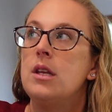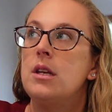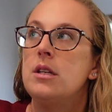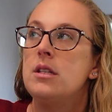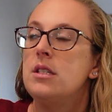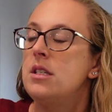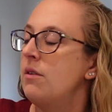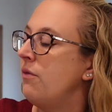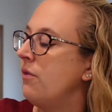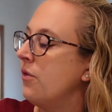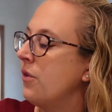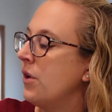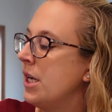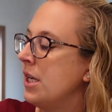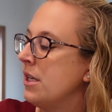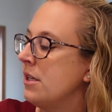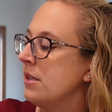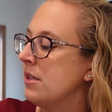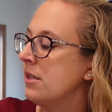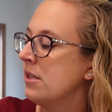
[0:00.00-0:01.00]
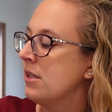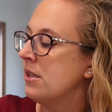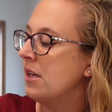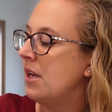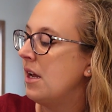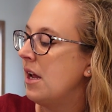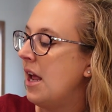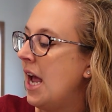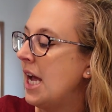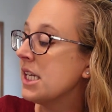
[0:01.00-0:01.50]
the different
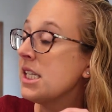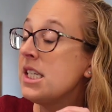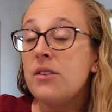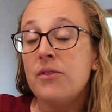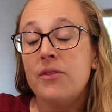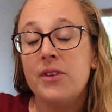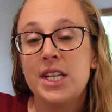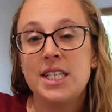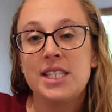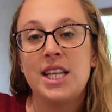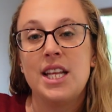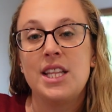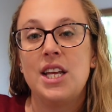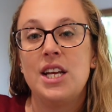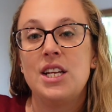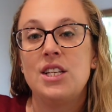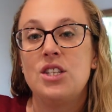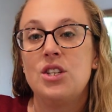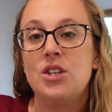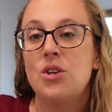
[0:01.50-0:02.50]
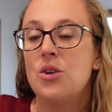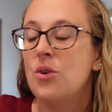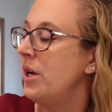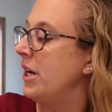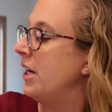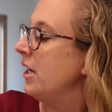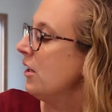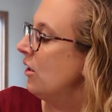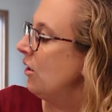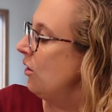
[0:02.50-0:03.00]
activities that they do.
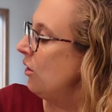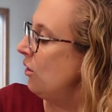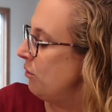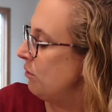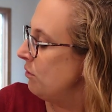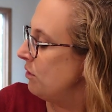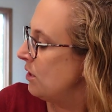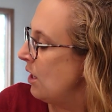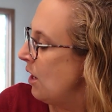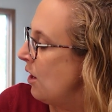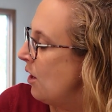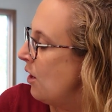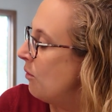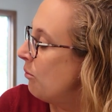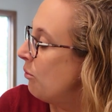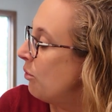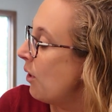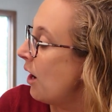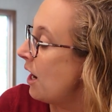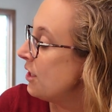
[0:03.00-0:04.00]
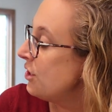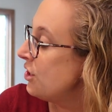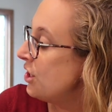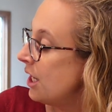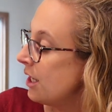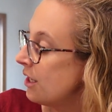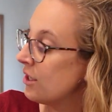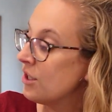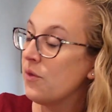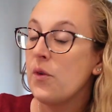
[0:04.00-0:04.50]
It includes
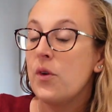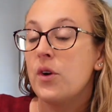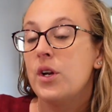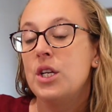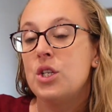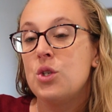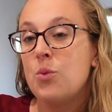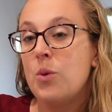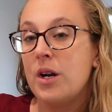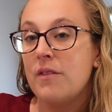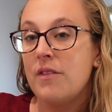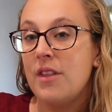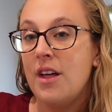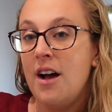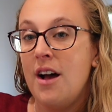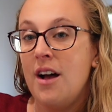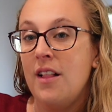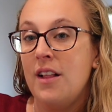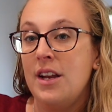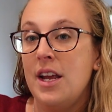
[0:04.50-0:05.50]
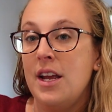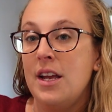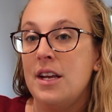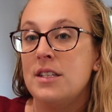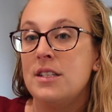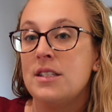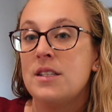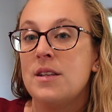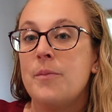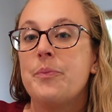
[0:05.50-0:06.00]
projects for each one of the
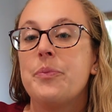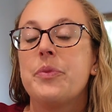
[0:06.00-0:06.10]
holidays.